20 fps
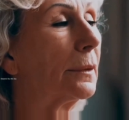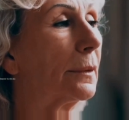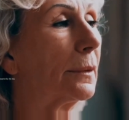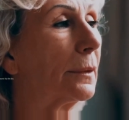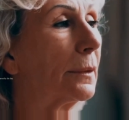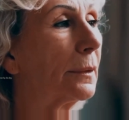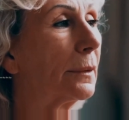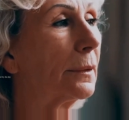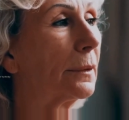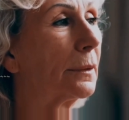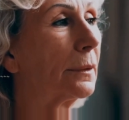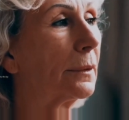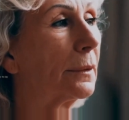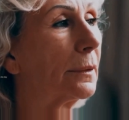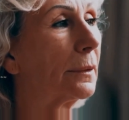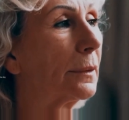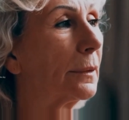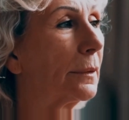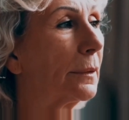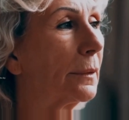
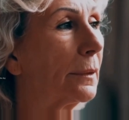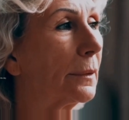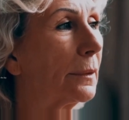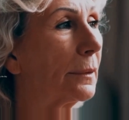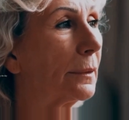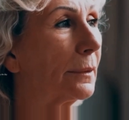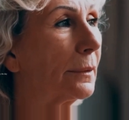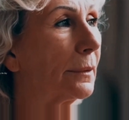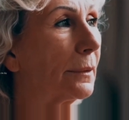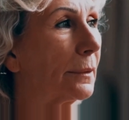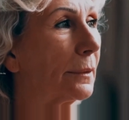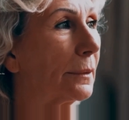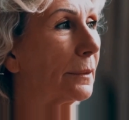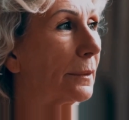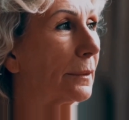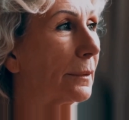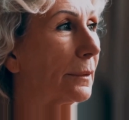Nobody speaks.